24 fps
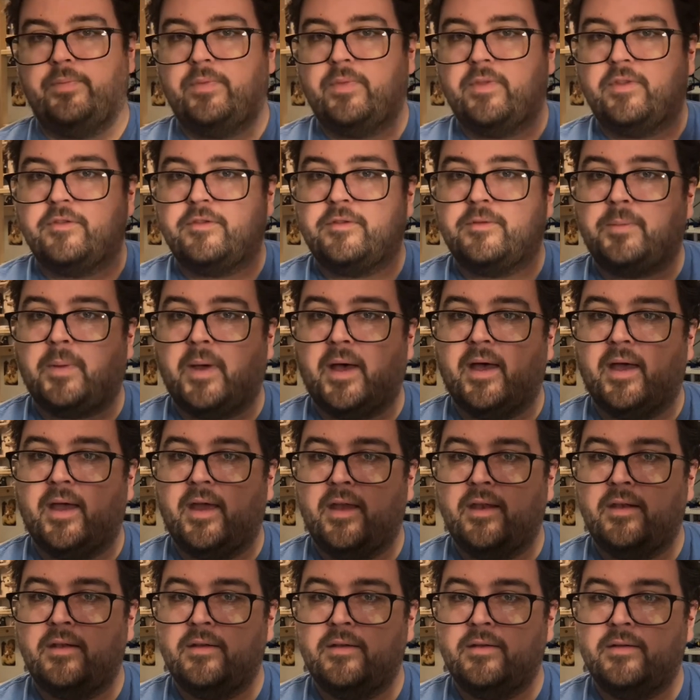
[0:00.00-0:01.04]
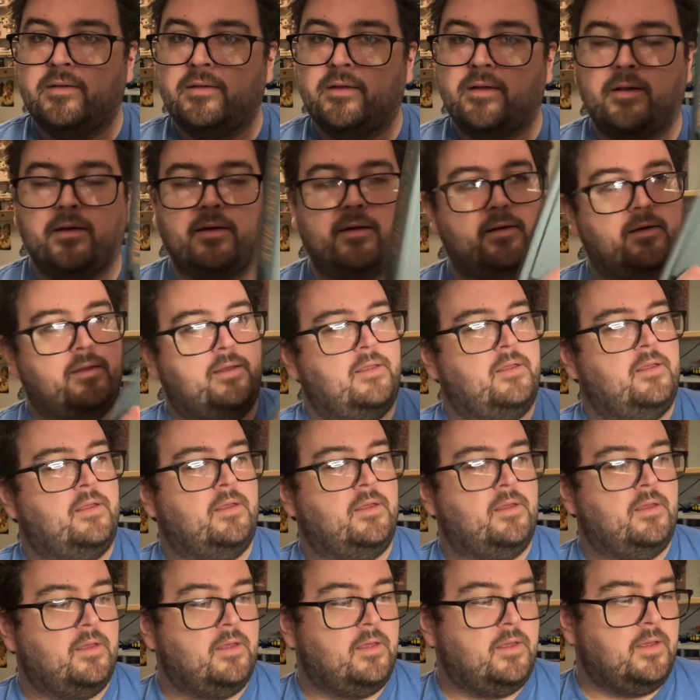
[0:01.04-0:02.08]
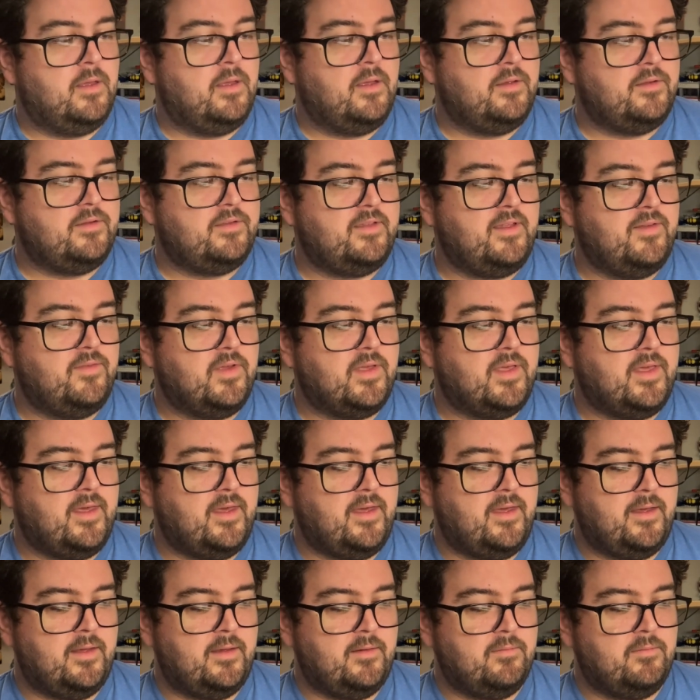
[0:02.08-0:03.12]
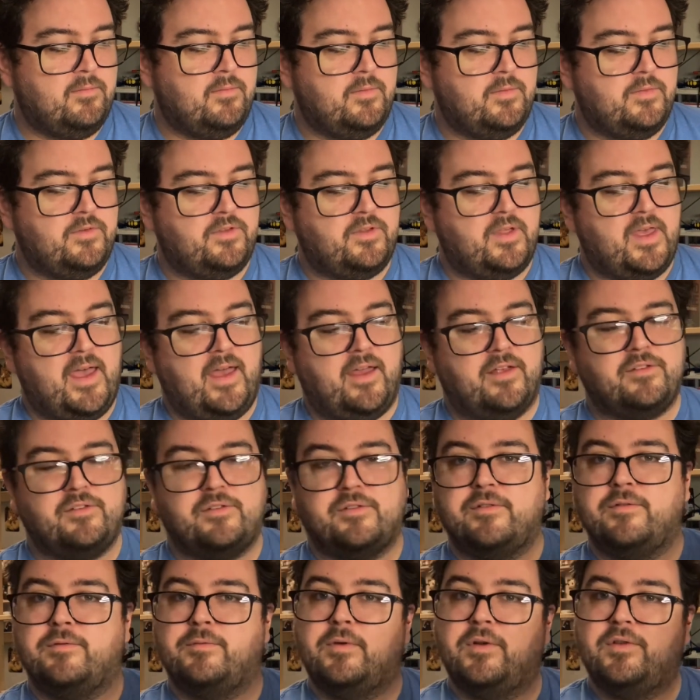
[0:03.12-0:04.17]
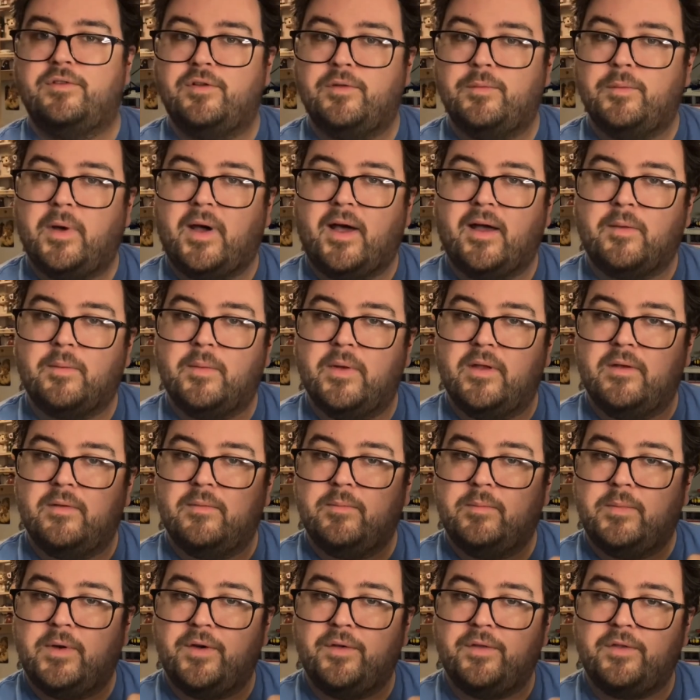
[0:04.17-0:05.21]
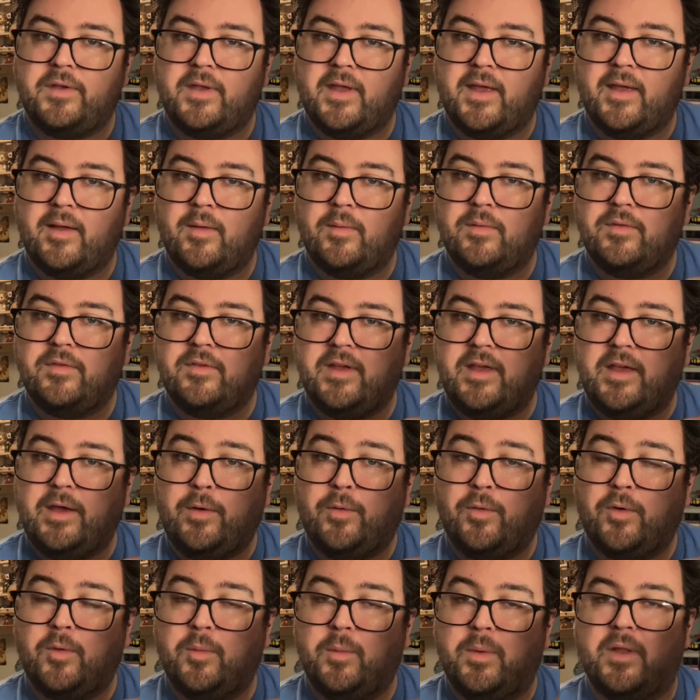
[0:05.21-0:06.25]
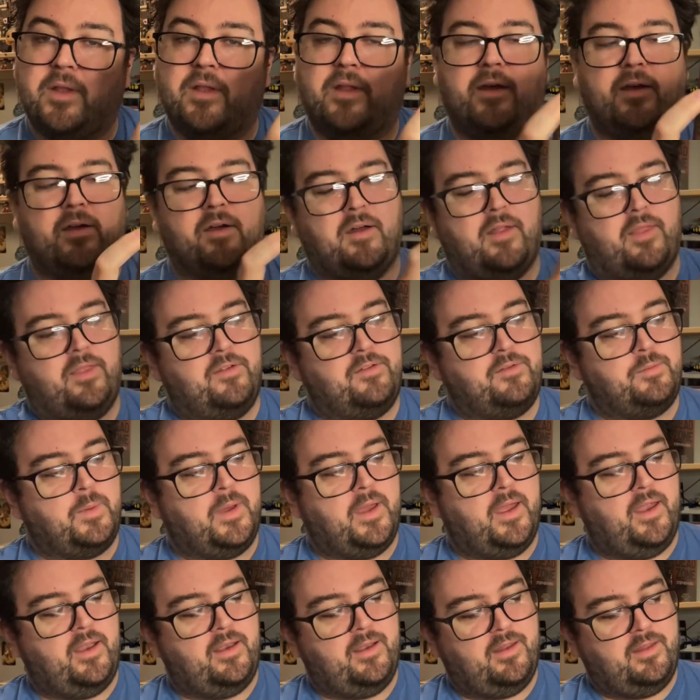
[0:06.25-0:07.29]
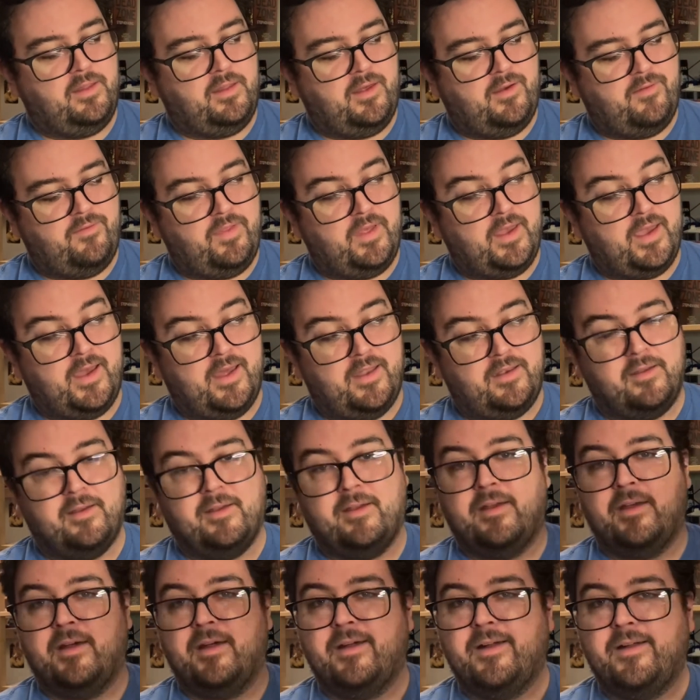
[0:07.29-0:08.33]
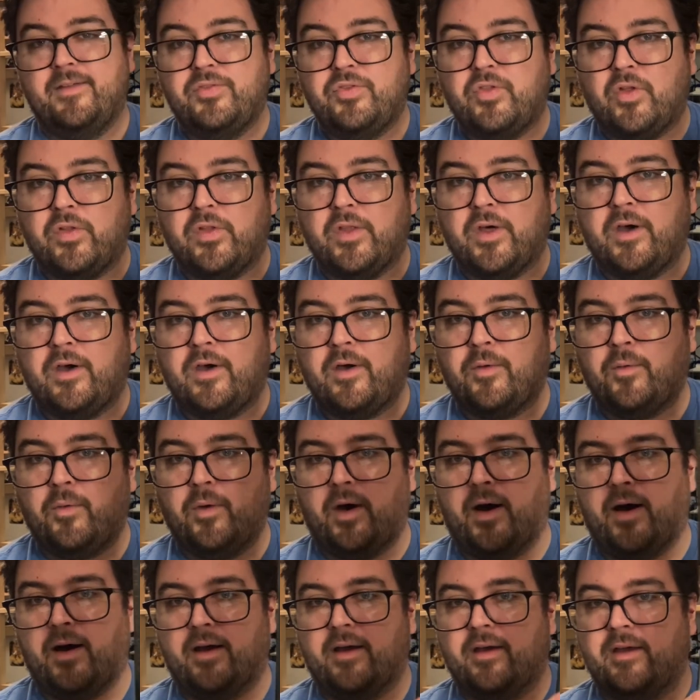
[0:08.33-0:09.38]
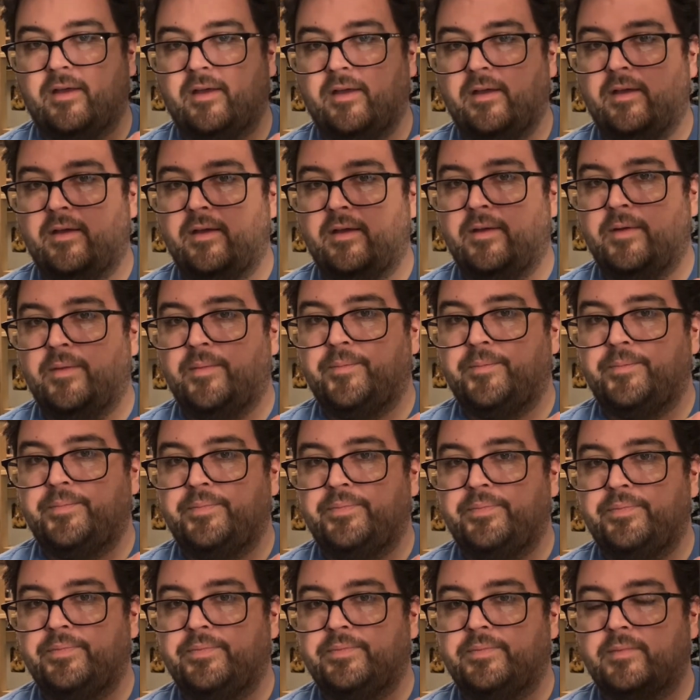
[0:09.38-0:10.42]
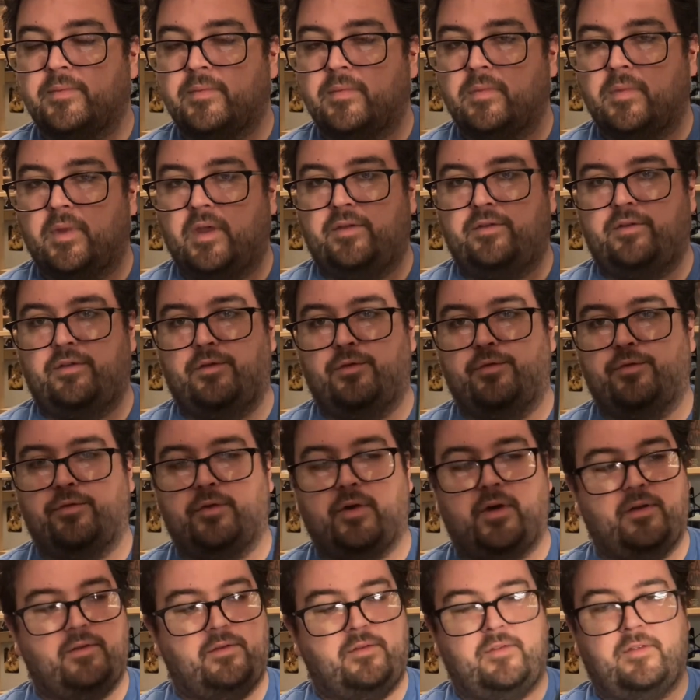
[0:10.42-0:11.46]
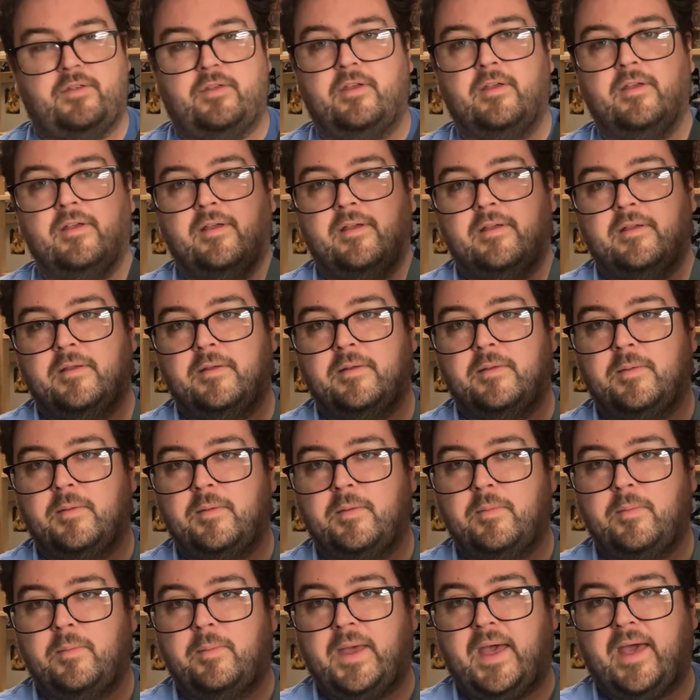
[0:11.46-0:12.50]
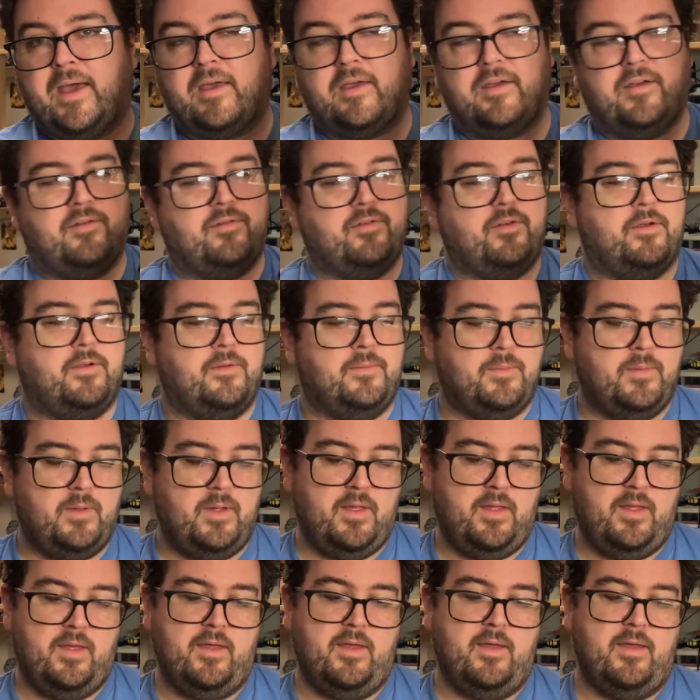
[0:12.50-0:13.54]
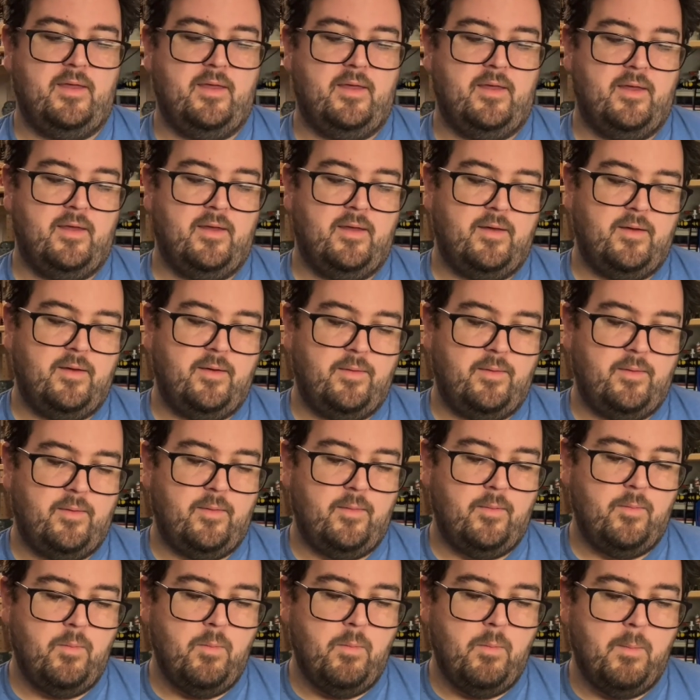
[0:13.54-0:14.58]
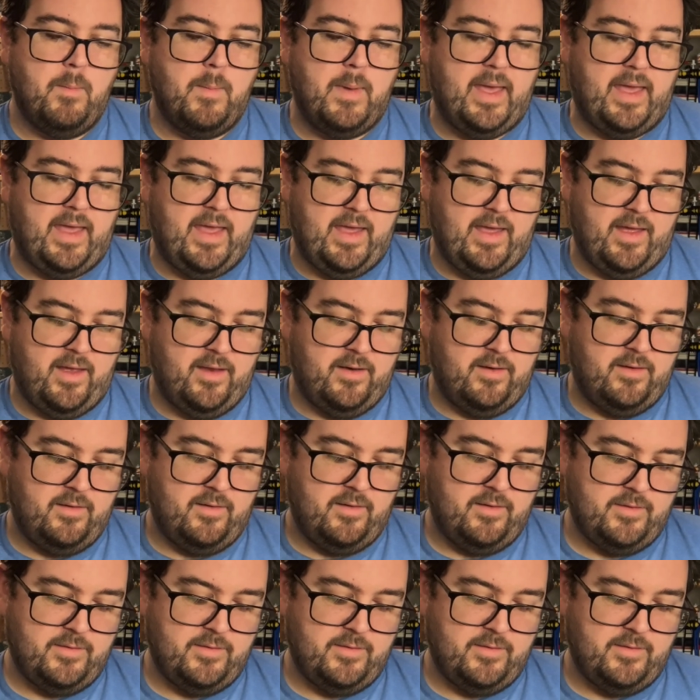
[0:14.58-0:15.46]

Spine. Stephen King / Richard Bachman, both names equal billing on the spine. I love that. The Long Walk. There's the front, back cover. Man.